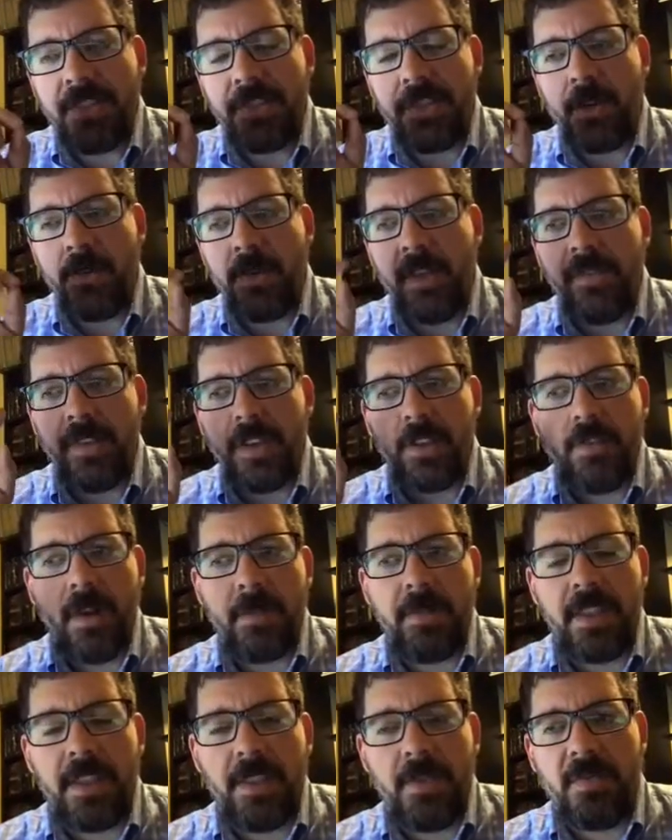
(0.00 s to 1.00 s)
So we've
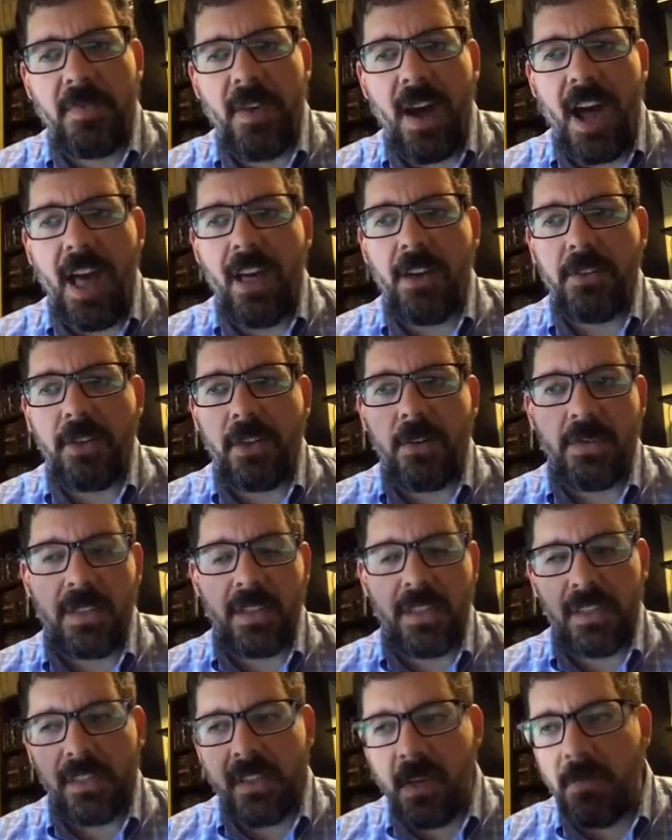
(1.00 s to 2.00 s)
encrypted the file
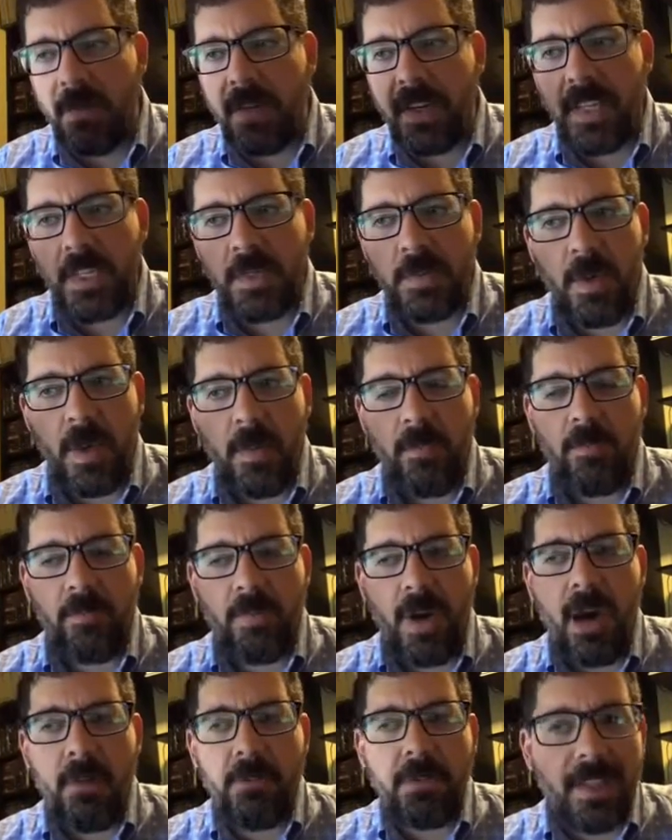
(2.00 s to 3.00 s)
using somebody's
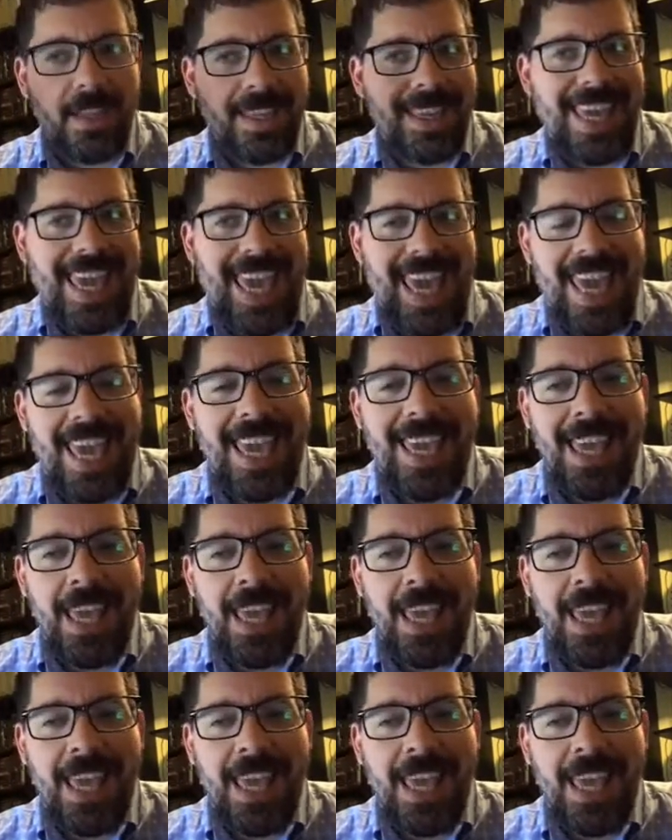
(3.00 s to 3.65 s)
public key.